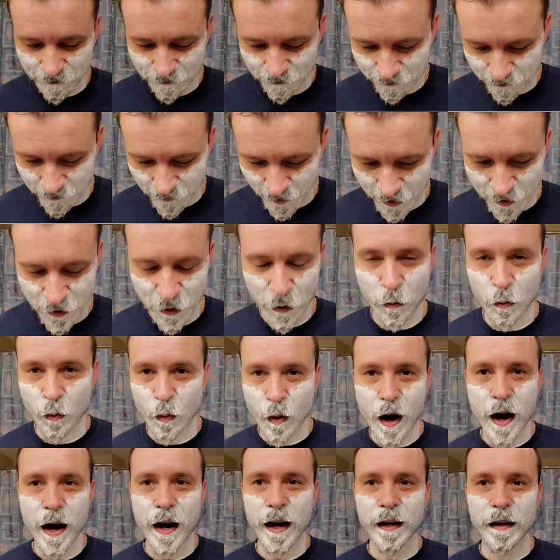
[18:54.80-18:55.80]
It's a
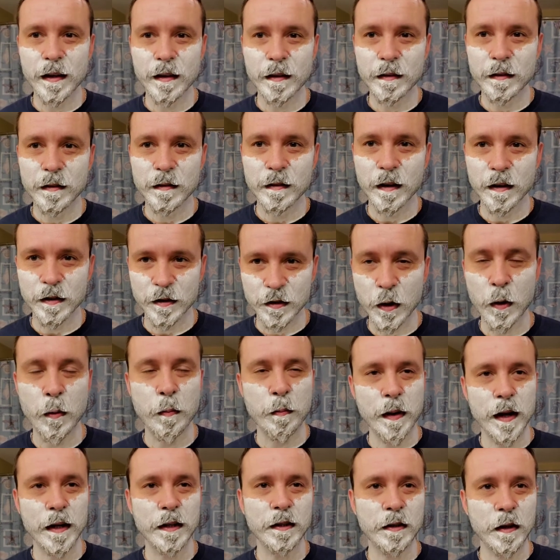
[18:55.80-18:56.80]
wine, a soap
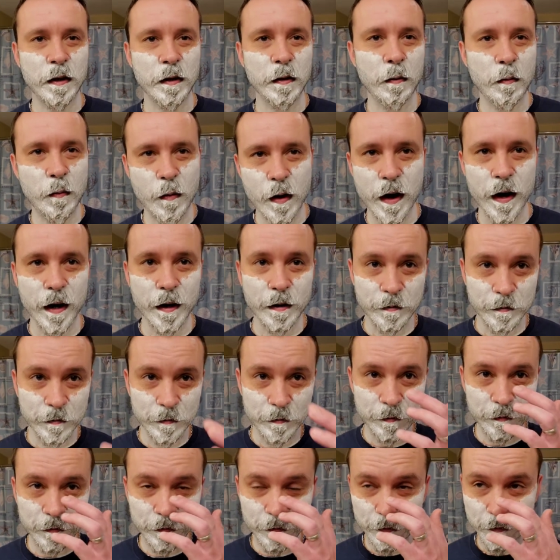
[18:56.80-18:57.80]
based on a wine.
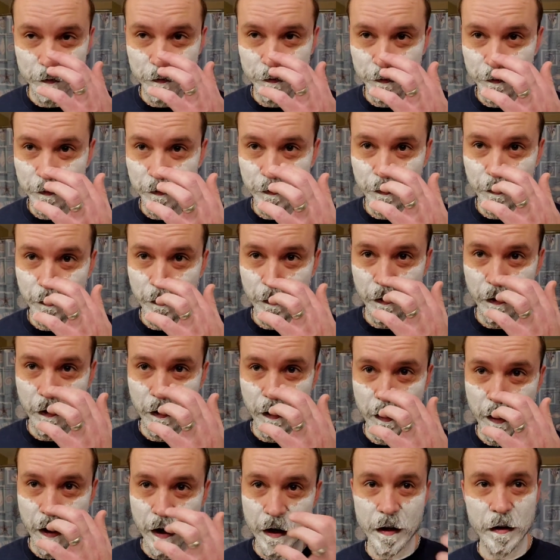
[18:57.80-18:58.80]

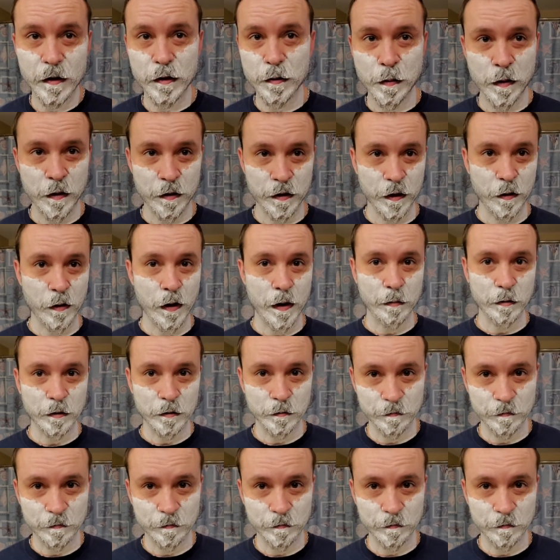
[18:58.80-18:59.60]
And I didn't smell any grapes.